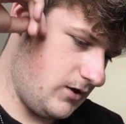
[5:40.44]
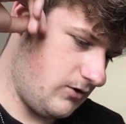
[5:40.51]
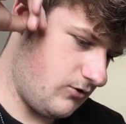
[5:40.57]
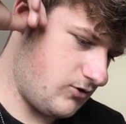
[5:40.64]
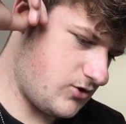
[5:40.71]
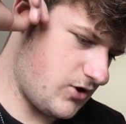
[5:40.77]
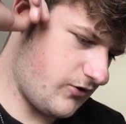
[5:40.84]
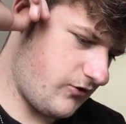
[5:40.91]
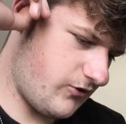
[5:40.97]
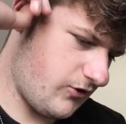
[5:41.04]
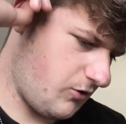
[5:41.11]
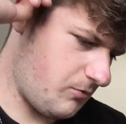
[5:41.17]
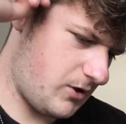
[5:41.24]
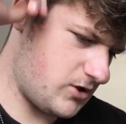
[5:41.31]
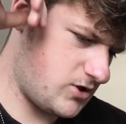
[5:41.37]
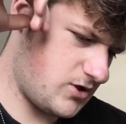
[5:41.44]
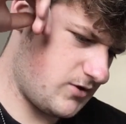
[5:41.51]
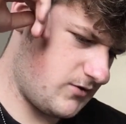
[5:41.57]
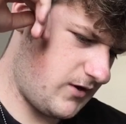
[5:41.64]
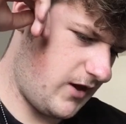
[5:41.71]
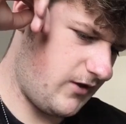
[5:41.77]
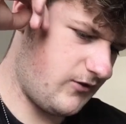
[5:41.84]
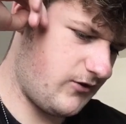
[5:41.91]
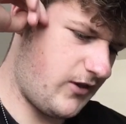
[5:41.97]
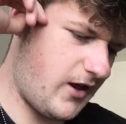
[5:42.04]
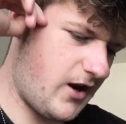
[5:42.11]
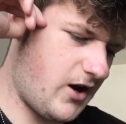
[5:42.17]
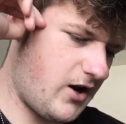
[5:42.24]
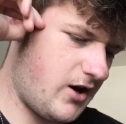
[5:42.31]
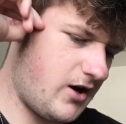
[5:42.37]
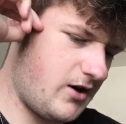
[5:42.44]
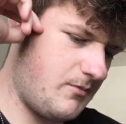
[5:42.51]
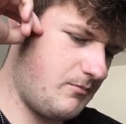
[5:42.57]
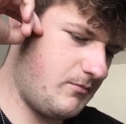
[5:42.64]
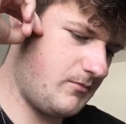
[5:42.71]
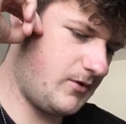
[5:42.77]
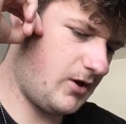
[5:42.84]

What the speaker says: There's just so much things that are